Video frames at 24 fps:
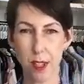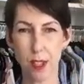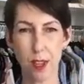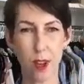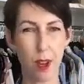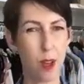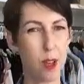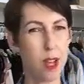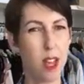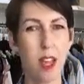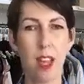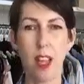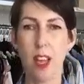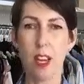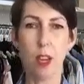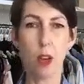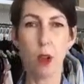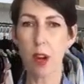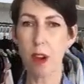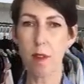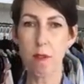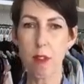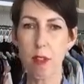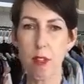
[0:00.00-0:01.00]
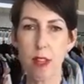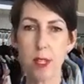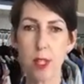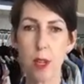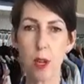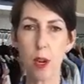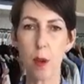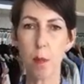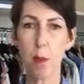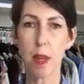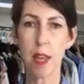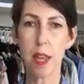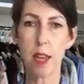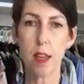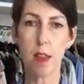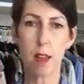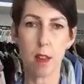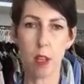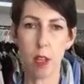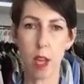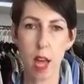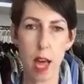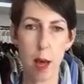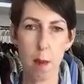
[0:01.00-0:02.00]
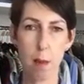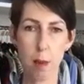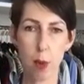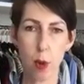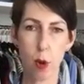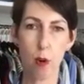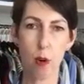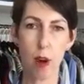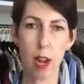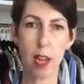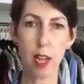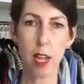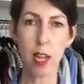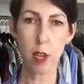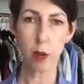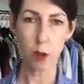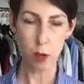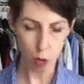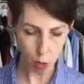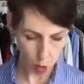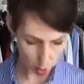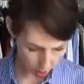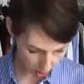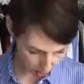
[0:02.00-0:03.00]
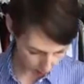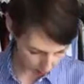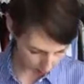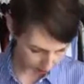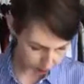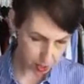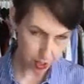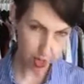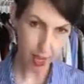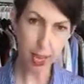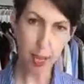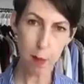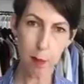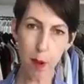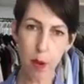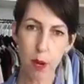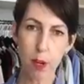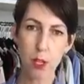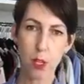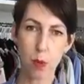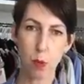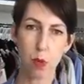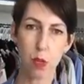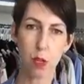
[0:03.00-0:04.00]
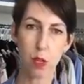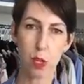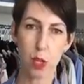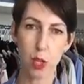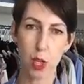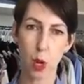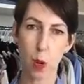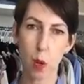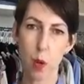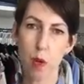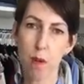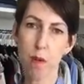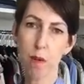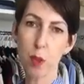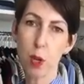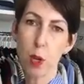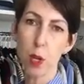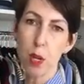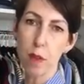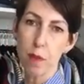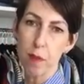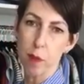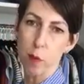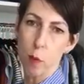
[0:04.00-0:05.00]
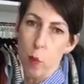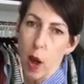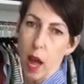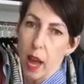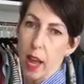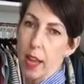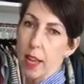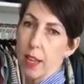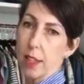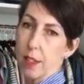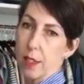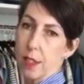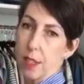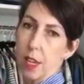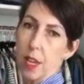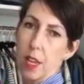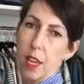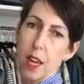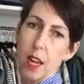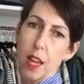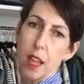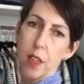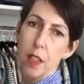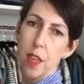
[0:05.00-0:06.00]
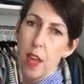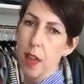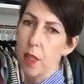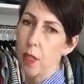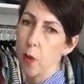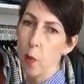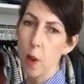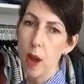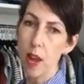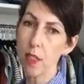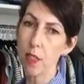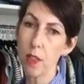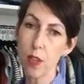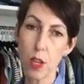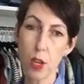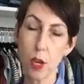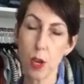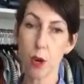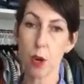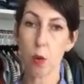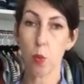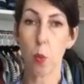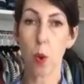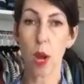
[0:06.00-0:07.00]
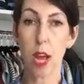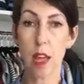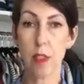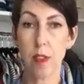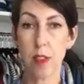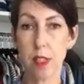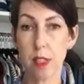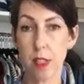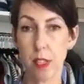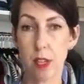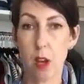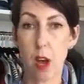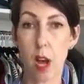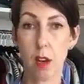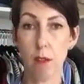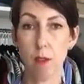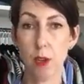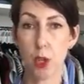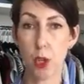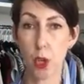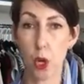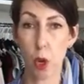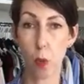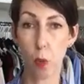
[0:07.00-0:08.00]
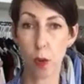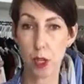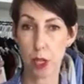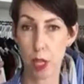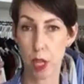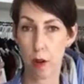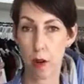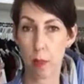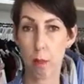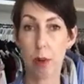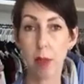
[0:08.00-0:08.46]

So not everything's going to be up your alley or your cup of tea, but I just wanted to show you a few different ways. The other way that you could wear this style of shirt, which there are